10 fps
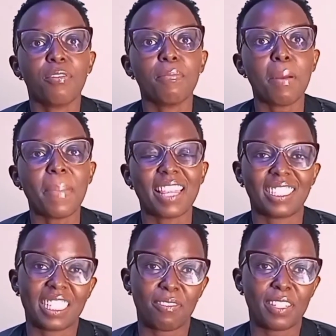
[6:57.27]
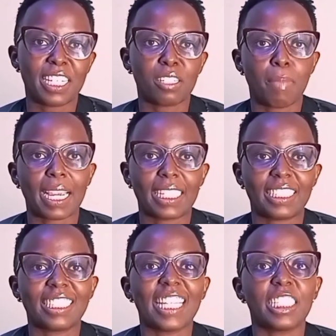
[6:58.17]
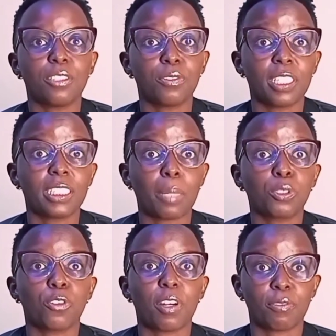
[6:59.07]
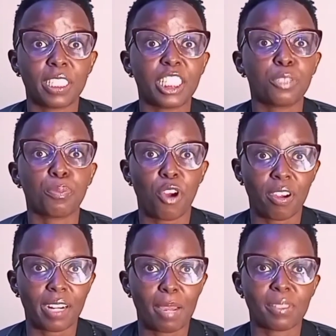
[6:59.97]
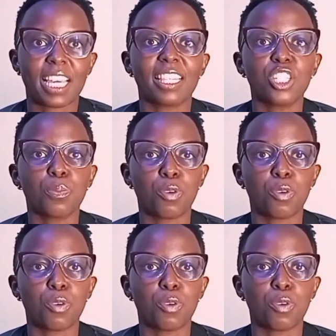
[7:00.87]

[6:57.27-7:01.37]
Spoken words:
Remember that in affiliate marketing, there are different types of affiliate programs, and